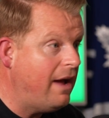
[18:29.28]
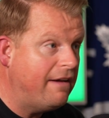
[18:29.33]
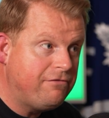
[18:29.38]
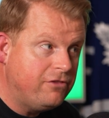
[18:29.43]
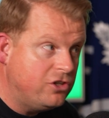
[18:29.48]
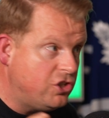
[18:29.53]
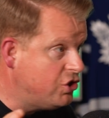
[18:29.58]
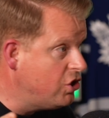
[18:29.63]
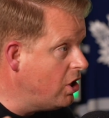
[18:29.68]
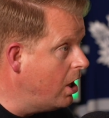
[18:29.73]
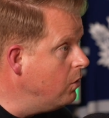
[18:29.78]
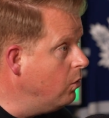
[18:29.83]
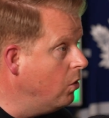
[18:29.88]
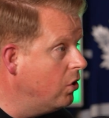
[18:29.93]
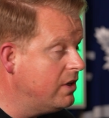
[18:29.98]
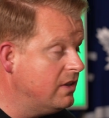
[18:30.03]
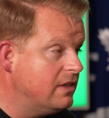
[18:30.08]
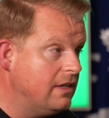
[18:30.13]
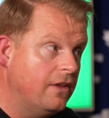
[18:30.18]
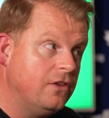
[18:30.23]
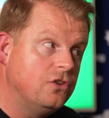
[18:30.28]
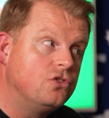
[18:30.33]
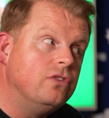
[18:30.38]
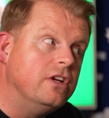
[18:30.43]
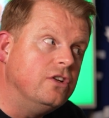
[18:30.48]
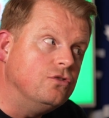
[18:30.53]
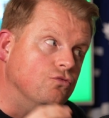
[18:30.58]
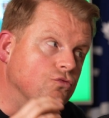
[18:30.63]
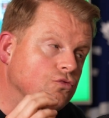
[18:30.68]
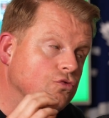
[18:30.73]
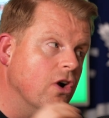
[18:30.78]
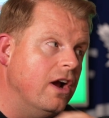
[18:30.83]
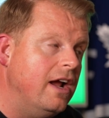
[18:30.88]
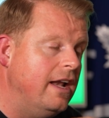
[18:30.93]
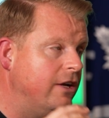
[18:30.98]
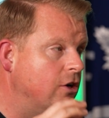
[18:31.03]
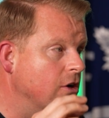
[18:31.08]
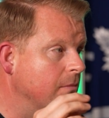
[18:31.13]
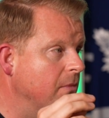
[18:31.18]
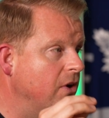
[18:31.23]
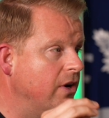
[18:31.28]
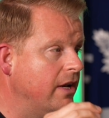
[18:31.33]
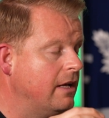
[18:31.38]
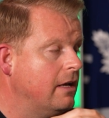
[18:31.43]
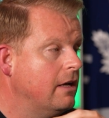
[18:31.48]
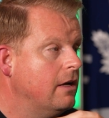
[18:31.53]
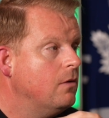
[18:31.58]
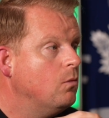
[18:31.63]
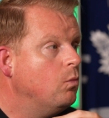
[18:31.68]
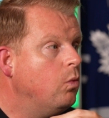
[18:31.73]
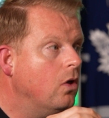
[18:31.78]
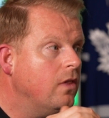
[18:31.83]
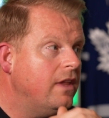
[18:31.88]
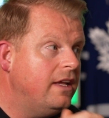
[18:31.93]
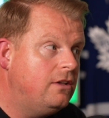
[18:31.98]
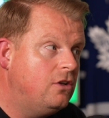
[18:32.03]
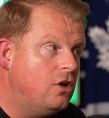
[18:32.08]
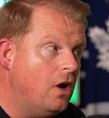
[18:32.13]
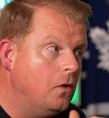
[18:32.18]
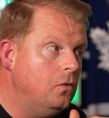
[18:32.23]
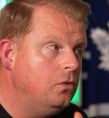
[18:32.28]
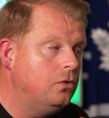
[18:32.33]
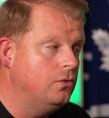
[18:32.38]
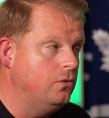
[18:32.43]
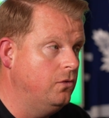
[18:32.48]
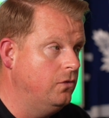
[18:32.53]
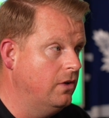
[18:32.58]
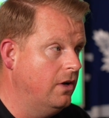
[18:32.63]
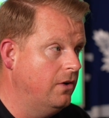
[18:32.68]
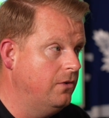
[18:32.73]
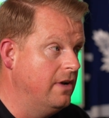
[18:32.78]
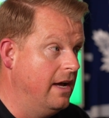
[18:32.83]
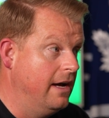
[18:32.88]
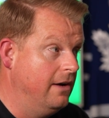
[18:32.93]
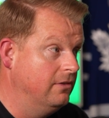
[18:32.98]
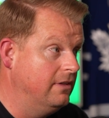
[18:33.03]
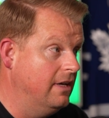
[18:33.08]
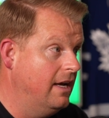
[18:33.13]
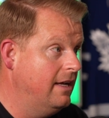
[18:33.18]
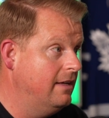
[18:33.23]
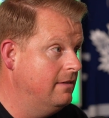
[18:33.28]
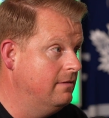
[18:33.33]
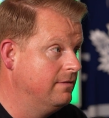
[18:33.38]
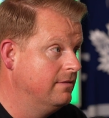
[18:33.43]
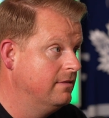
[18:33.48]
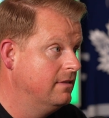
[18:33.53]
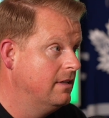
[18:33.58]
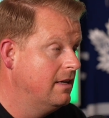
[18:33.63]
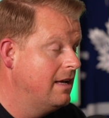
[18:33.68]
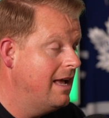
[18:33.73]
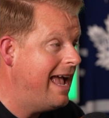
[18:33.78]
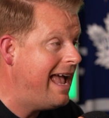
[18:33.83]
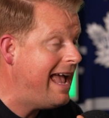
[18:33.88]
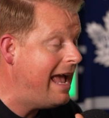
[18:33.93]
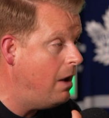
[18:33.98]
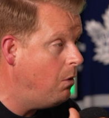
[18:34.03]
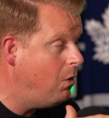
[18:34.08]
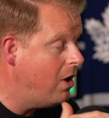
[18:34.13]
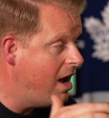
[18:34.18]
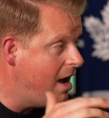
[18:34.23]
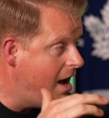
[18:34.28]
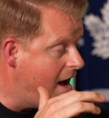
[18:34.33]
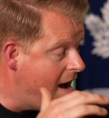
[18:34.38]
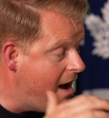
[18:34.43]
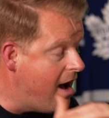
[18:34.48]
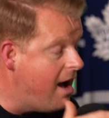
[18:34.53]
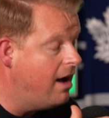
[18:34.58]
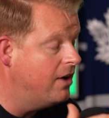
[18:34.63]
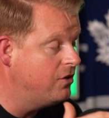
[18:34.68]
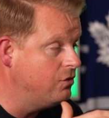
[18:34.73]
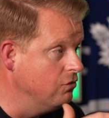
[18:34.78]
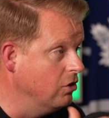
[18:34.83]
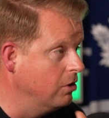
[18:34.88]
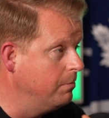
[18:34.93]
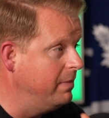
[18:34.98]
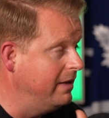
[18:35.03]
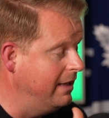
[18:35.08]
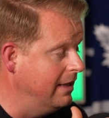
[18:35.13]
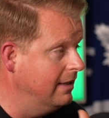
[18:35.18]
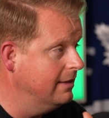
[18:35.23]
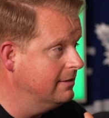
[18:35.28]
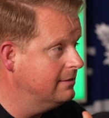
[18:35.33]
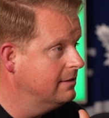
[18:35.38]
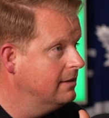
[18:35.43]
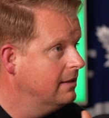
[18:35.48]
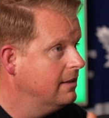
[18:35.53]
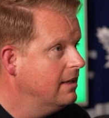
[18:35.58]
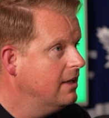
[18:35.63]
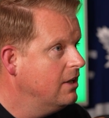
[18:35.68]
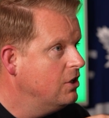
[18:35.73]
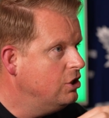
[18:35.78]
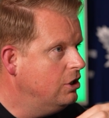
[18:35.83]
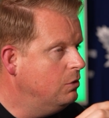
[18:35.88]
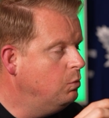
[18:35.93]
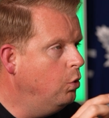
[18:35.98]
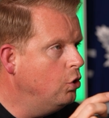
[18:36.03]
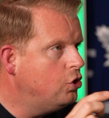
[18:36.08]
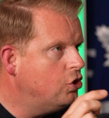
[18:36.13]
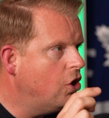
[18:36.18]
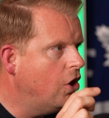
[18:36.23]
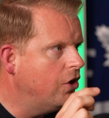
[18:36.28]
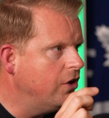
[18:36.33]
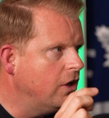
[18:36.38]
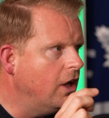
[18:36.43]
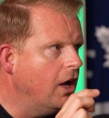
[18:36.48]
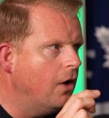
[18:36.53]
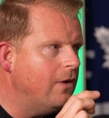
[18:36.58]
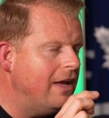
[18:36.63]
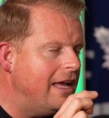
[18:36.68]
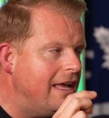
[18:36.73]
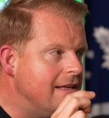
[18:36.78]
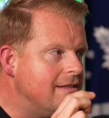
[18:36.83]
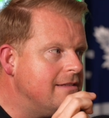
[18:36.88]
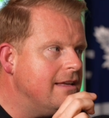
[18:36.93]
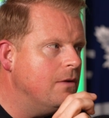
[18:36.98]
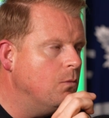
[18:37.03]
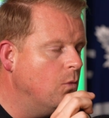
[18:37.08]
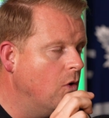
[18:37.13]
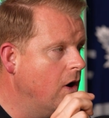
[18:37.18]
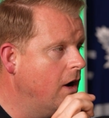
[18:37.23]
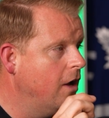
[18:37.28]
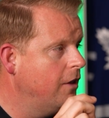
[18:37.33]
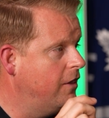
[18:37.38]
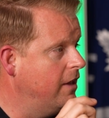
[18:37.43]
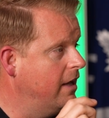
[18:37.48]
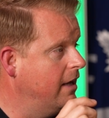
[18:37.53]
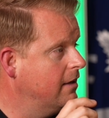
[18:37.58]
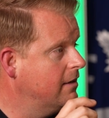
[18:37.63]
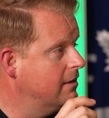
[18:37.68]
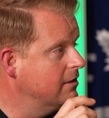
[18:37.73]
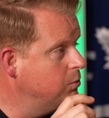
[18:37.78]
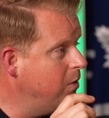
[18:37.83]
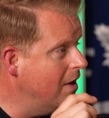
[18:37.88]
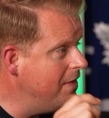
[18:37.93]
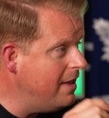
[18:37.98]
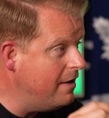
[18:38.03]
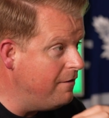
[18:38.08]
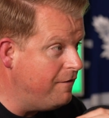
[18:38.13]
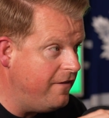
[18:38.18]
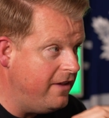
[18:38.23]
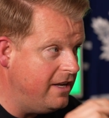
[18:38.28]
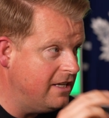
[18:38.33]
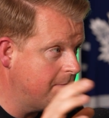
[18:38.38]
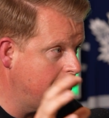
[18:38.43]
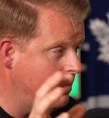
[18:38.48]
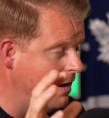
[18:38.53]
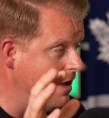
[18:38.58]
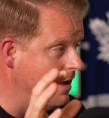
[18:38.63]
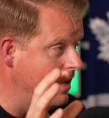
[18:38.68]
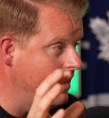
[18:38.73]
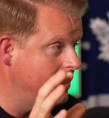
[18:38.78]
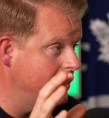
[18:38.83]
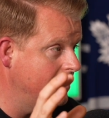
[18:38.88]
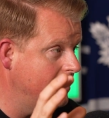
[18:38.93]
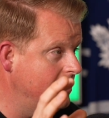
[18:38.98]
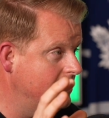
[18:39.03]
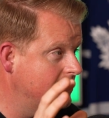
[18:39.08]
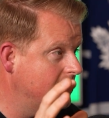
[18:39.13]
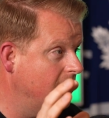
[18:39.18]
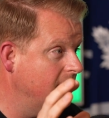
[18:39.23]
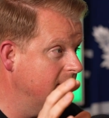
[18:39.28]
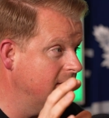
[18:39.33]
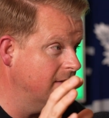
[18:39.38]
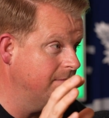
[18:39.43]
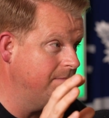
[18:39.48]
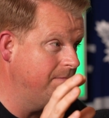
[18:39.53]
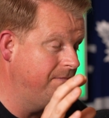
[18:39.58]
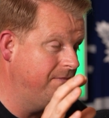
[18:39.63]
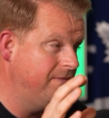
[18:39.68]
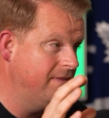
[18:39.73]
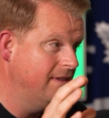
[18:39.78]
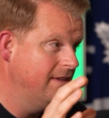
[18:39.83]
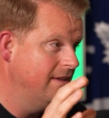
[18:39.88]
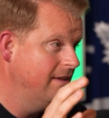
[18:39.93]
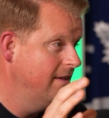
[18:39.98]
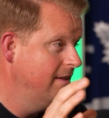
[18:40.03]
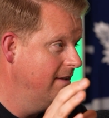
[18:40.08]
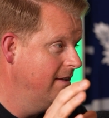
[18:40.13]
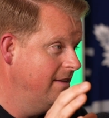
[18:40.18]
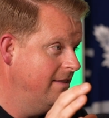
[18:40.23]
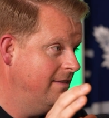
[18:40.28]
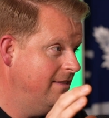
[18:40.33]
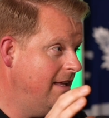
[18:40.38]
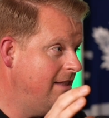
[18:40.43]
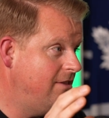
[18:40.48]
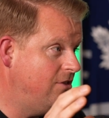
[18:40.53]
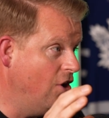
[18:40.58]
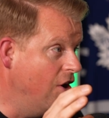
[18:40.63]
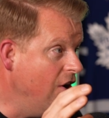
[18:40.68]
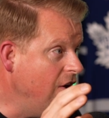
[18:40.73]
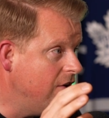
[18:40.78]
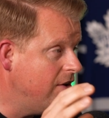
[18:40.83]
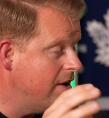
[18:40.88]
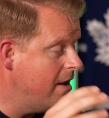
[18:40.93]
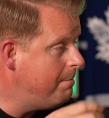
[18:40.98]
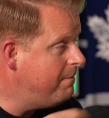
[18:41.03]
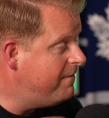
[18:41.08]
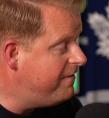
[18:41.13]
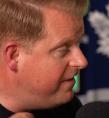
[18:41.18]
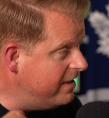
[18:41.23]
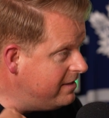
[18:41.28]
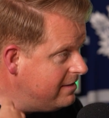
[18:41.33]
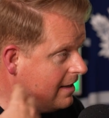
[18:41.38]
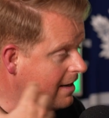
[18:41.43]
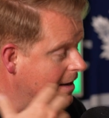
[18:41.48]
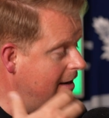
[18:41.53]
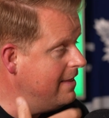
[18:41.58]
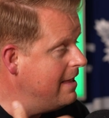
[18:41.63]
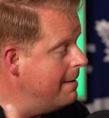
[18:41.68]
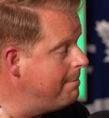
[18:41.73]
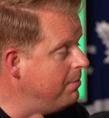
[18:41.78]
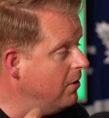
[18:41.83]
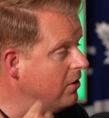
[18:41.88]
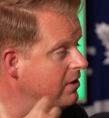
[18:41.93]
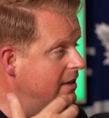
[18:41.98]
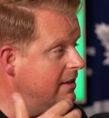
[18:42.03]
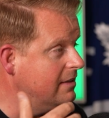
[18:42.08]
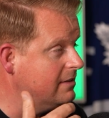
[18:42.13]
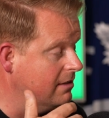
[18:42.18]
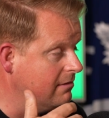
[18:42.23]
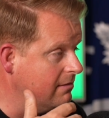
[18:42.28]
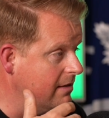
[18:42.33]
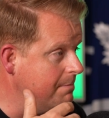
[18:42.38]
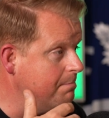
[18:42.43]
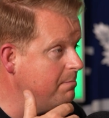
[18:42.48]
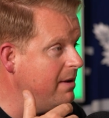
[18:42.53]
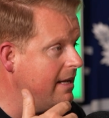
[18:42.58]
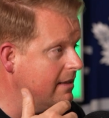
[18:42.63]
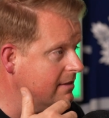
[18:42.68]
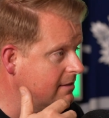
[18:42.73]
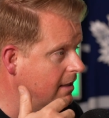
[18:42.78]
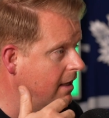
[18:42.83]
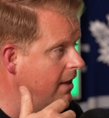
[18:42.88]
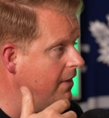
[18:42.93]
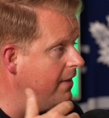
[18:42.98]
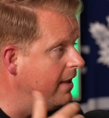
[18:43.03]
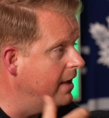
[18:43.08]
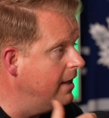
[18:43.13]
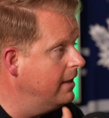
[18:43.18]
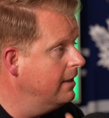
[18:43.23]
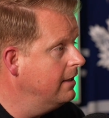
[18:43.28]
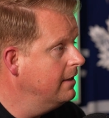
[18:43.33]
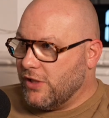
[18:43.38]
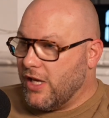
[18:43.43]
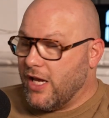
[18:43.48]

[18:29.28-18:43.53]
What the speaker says: Average Joe walking down the street, it's really good money. What they go through, though, now, Dave, how hard rugby is, you would kind of go, is it worth it? Because when they finish playing, these guys they're done. Physically, their bodies are in bits, aren't they?